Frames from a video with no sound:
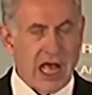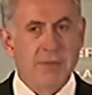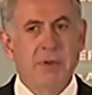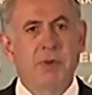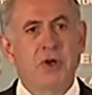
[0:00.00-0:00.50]

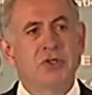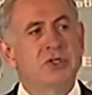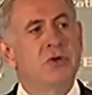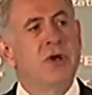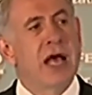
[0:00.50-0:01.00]
I'm
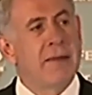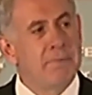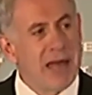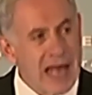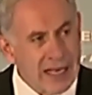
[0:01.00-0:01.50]
opposed to a
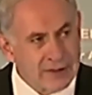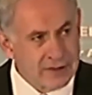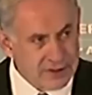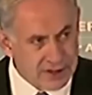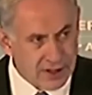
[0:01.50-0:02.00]

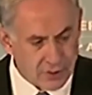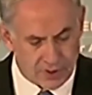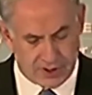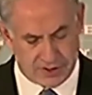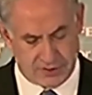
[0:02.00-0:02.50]
bad deal
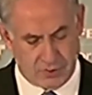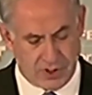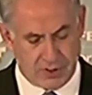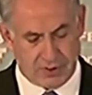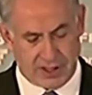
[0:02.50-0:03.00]
with,
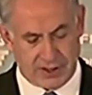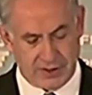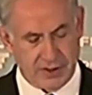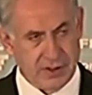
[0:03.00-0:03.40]
with Iran.